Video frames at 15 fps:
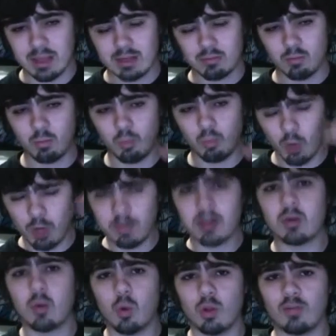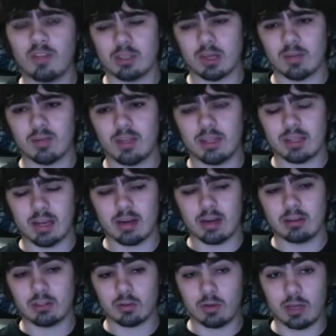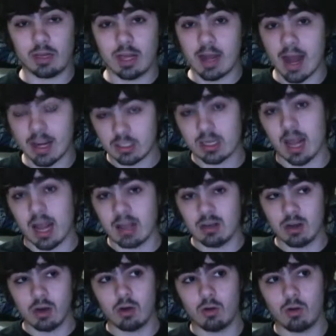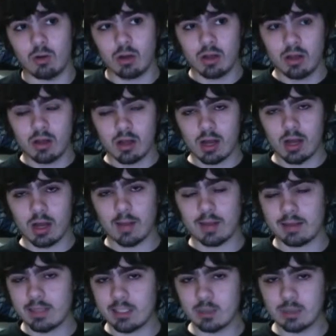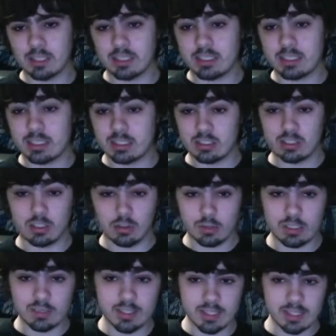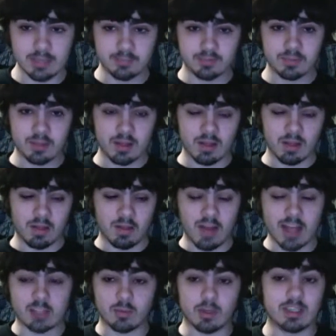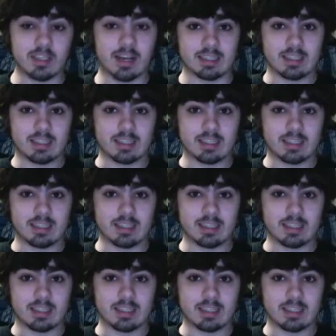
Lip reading: Would have been cool if it took up the entire screen. And actually, I know, at least with the season 2 DVD, that's what it does.